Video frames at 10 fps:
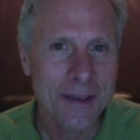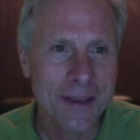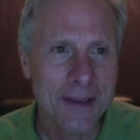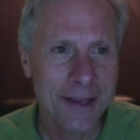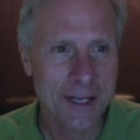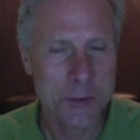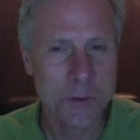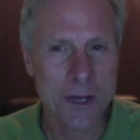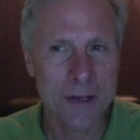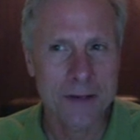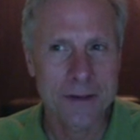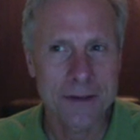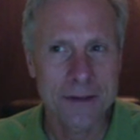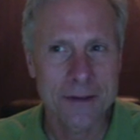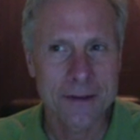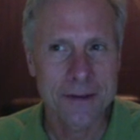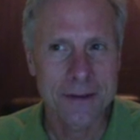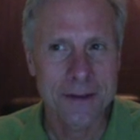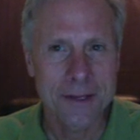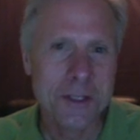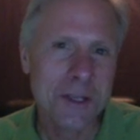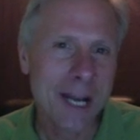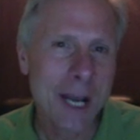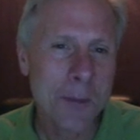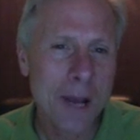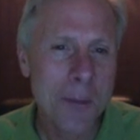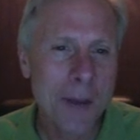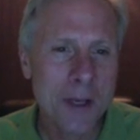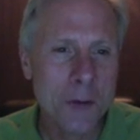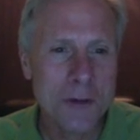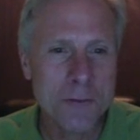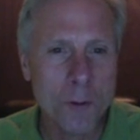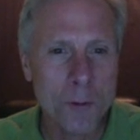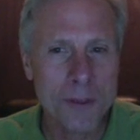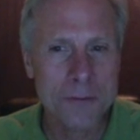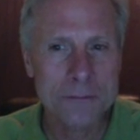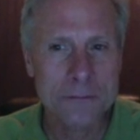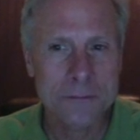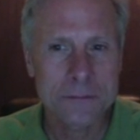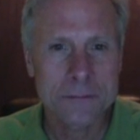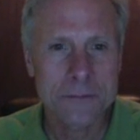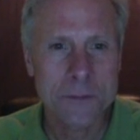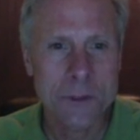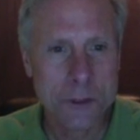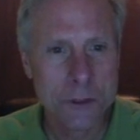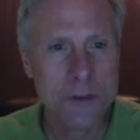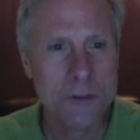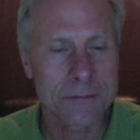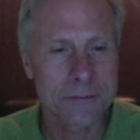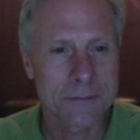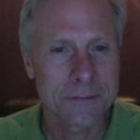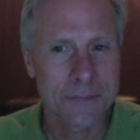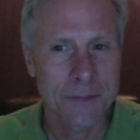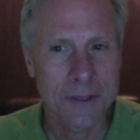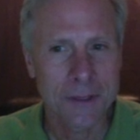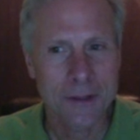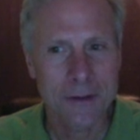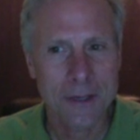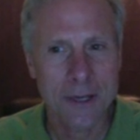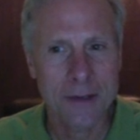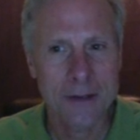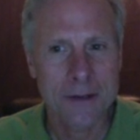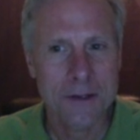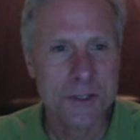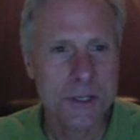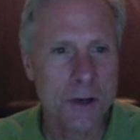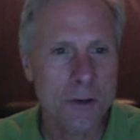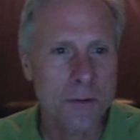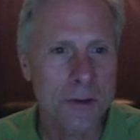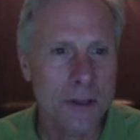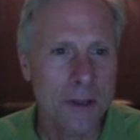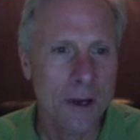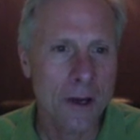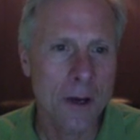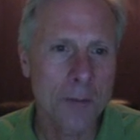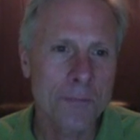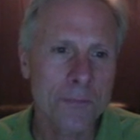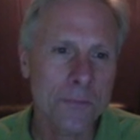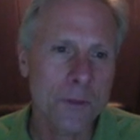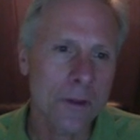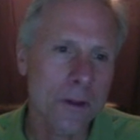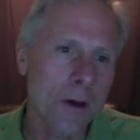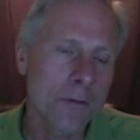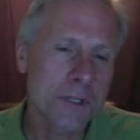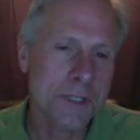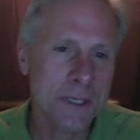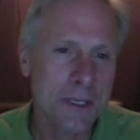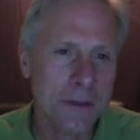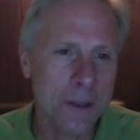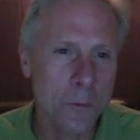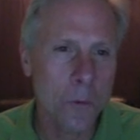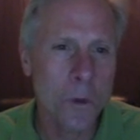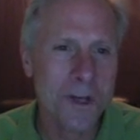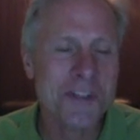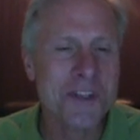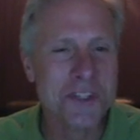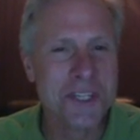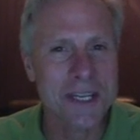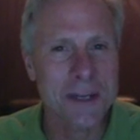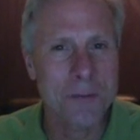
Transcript: It is, right? So can I apply my annuity formula? Sure. Okay. So obviously, what is the C?